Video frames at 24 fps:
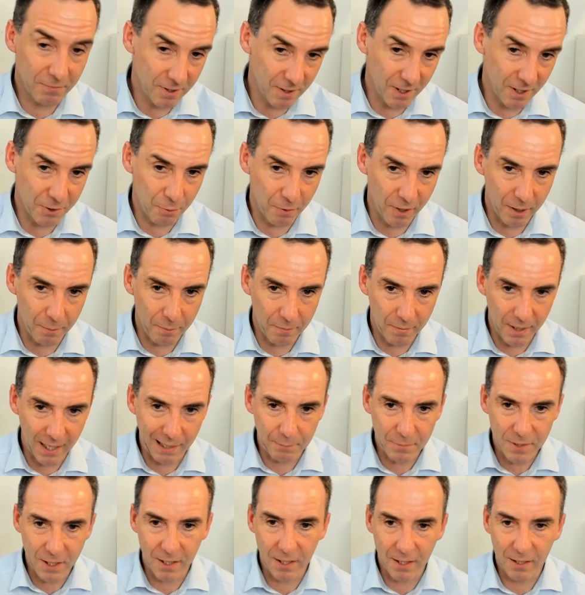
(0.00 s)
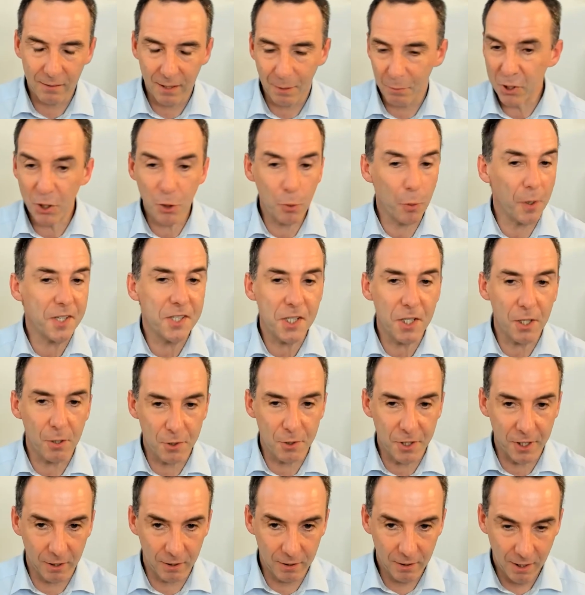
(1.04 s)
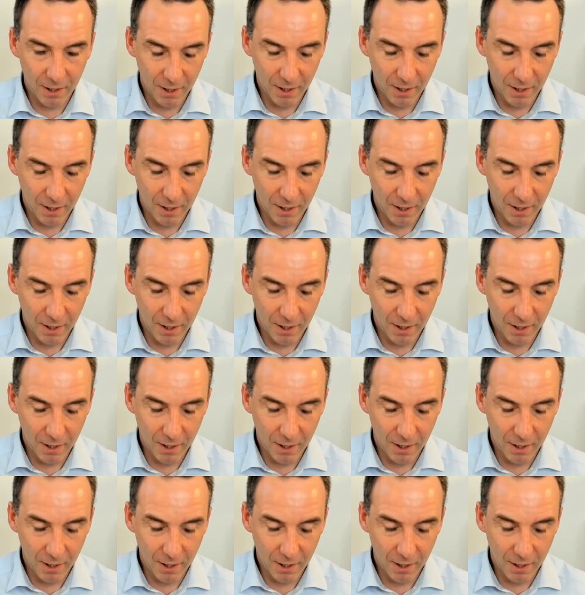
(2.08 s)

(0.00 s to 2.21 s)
So that's where I am today. That was 20 years ago.